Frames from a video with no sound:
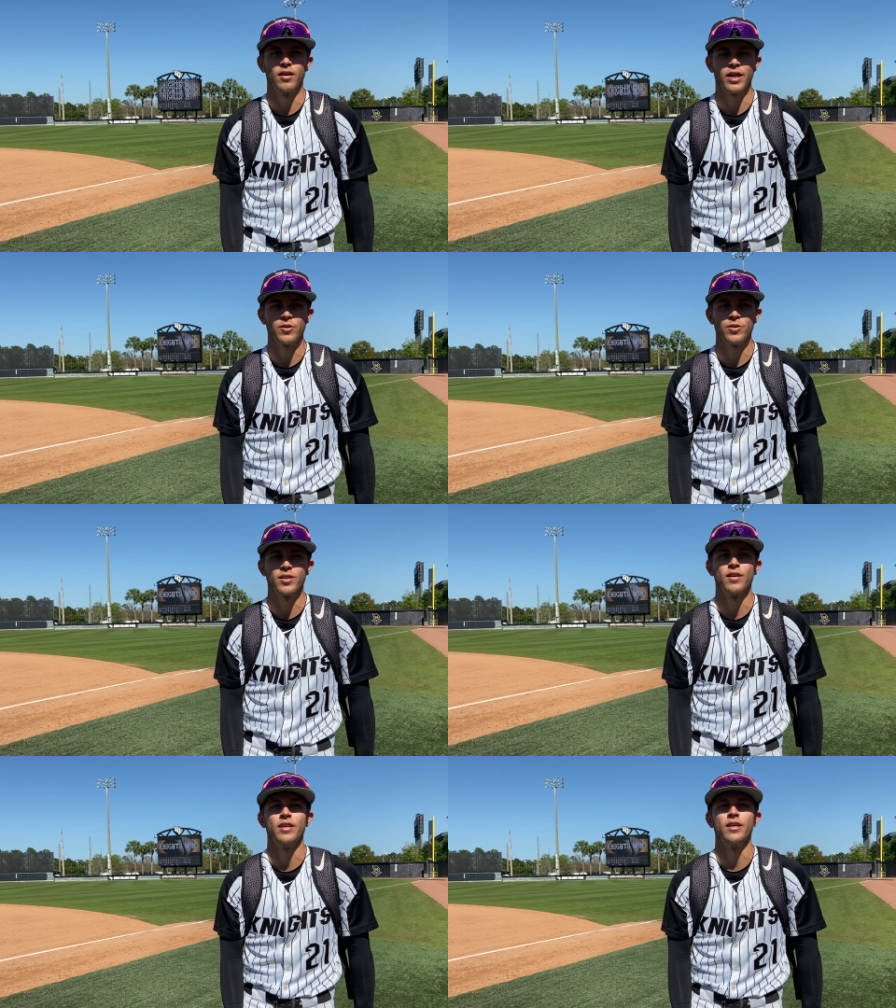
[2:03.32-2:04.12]
Andrew
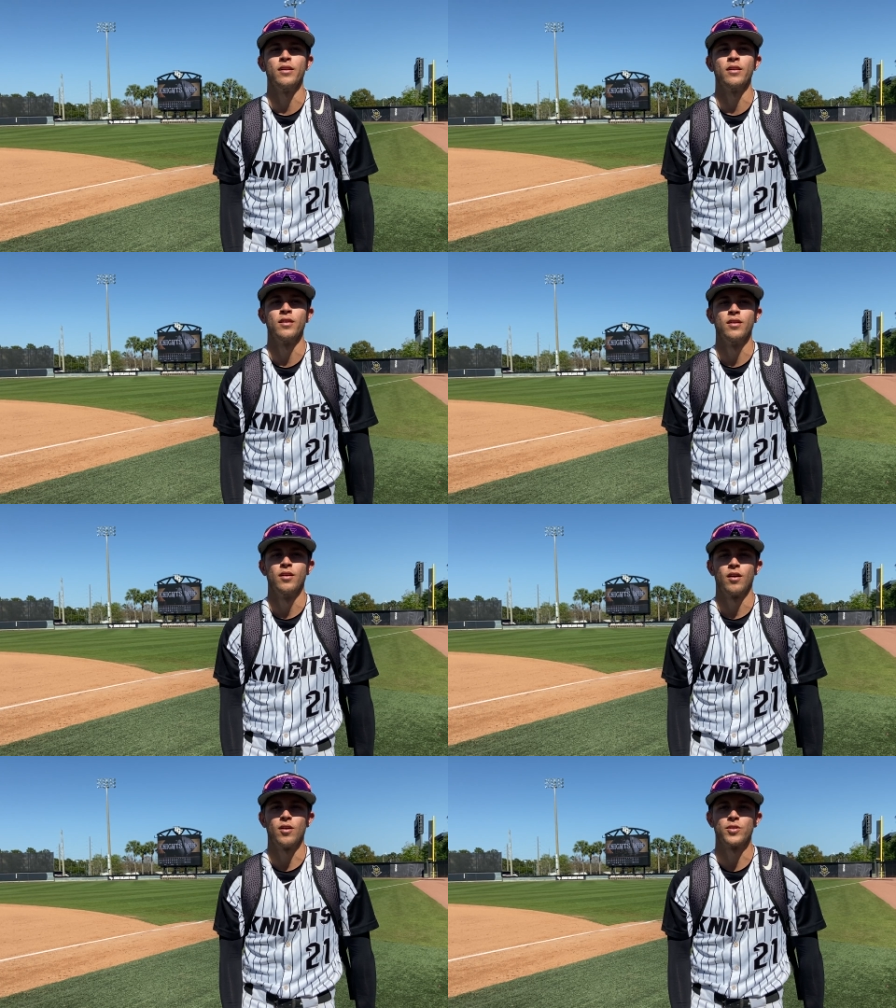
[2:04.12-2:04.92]
Sundin
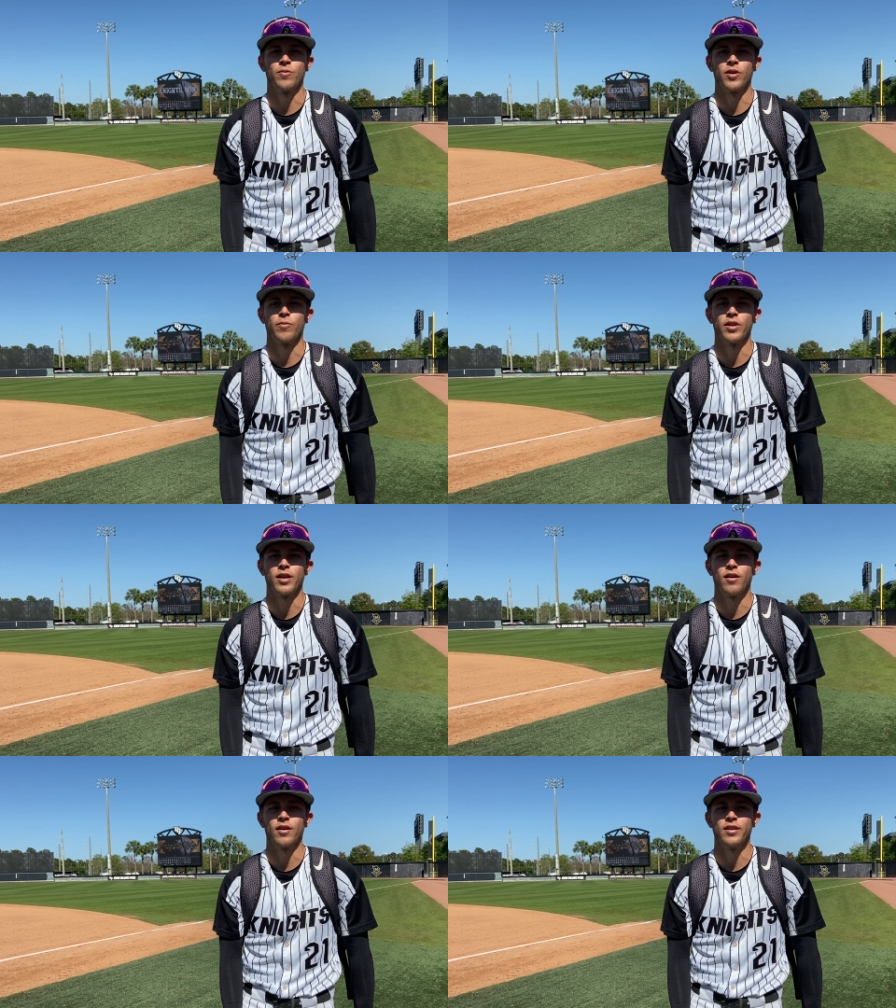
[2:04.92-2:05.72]
also working really
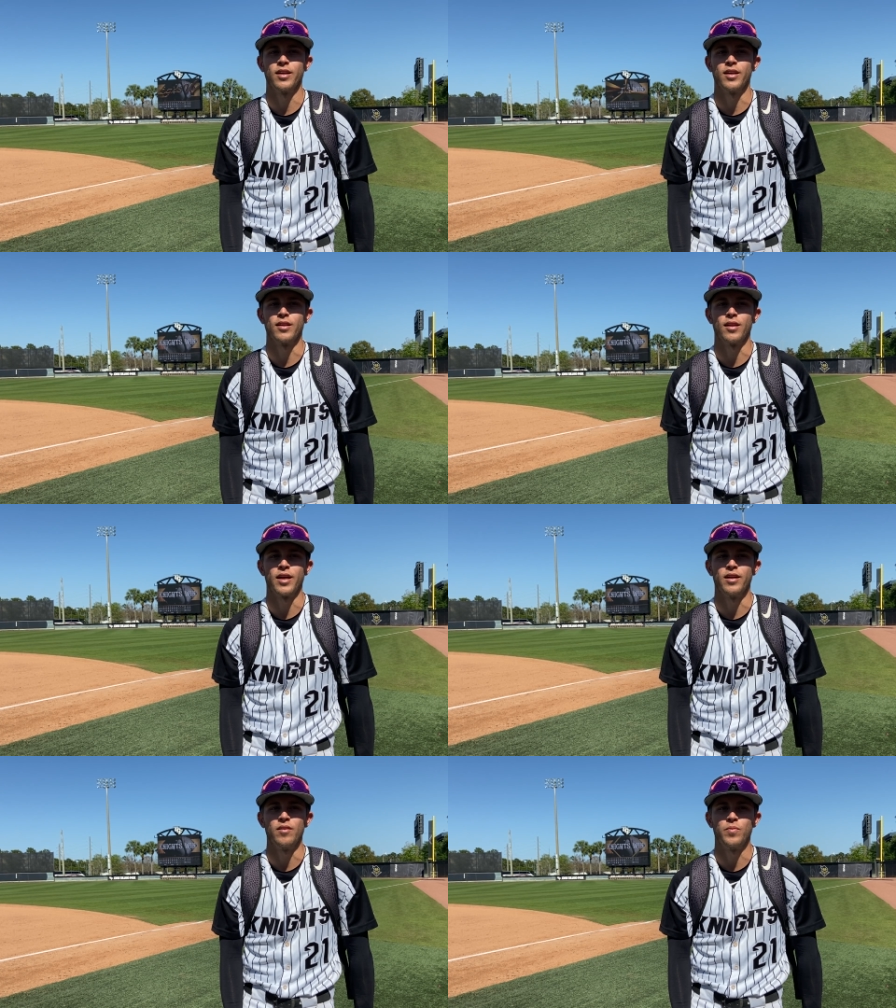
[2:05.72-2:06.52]
hard getting in the
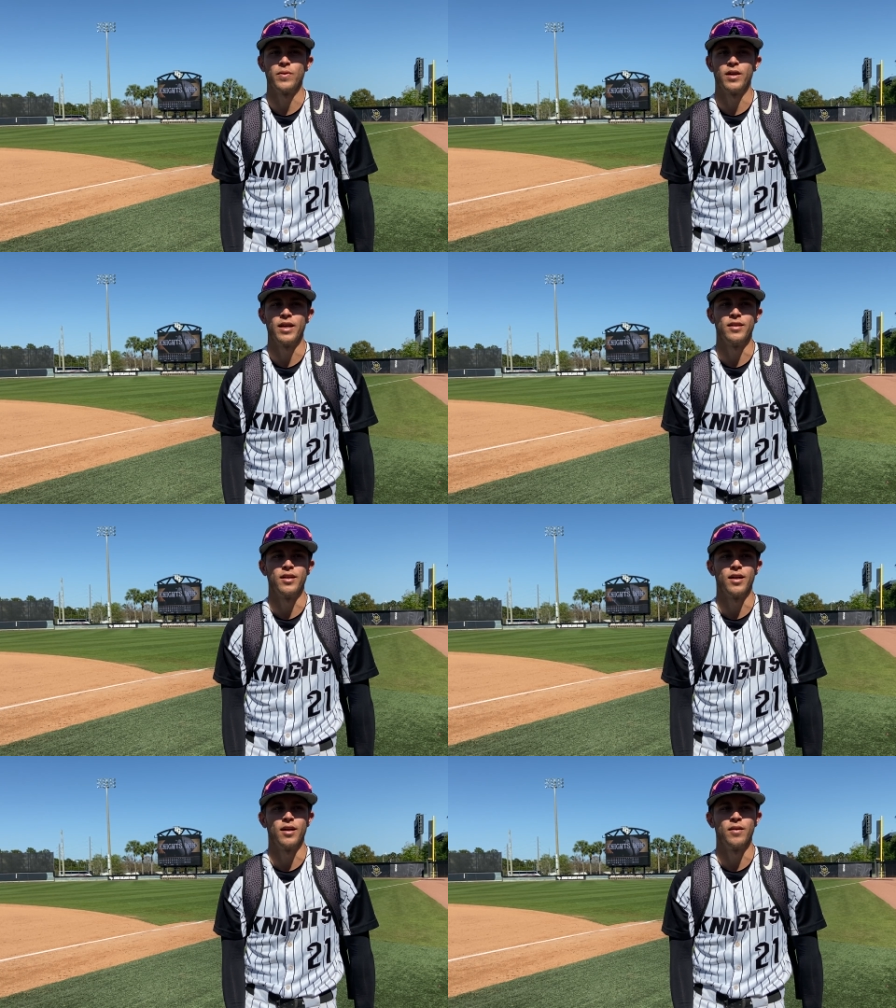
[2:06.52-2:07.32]
lineup,
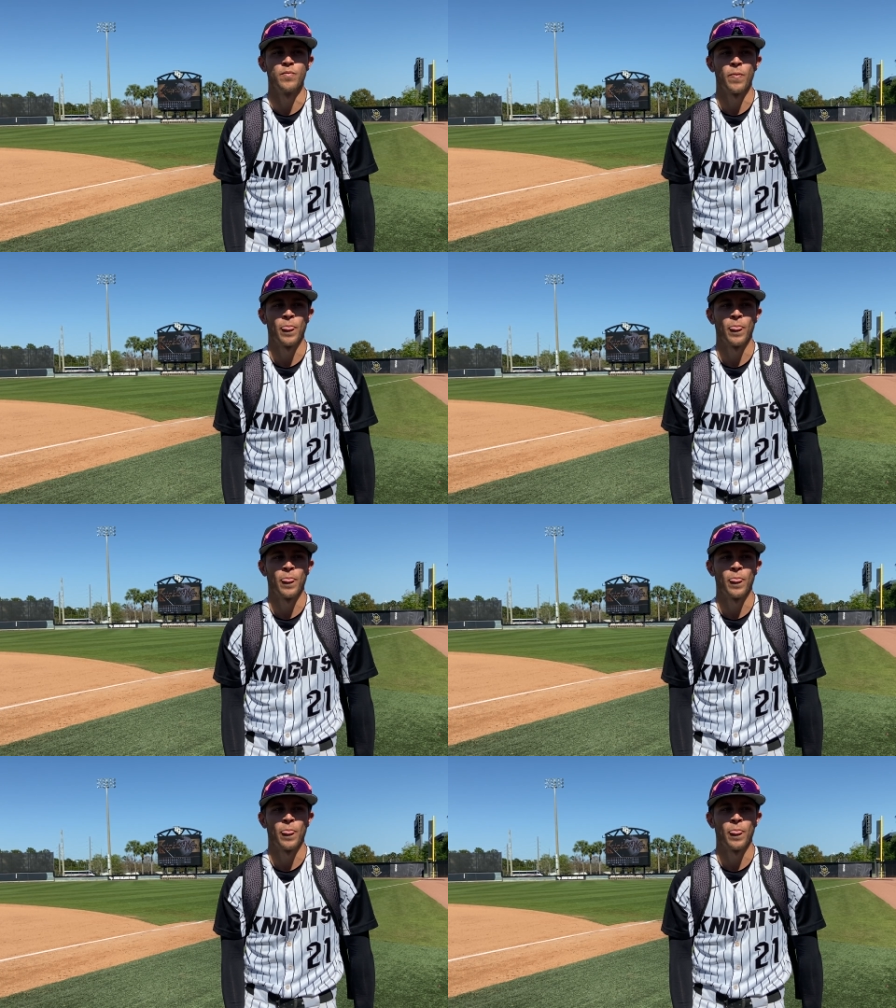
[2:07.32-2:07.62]
and